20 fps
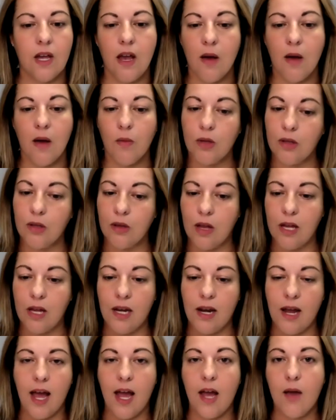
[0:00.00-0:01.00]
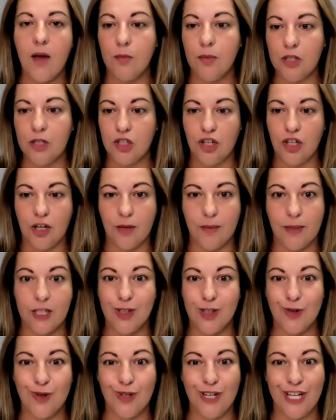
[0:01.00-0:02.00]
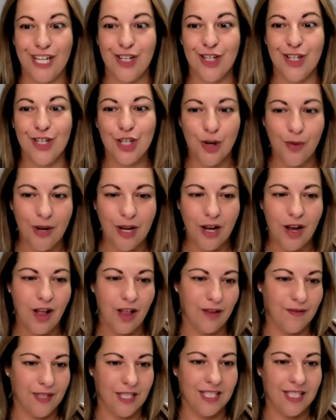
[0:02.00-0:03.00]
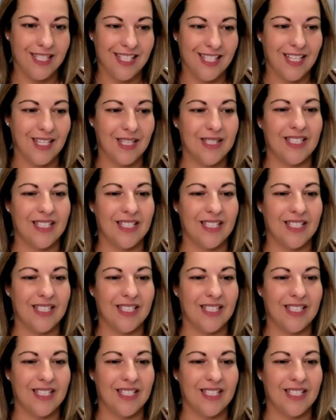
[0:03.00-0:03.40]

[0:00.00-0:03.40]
Well, and I will be sharing my screen and showing all of these things.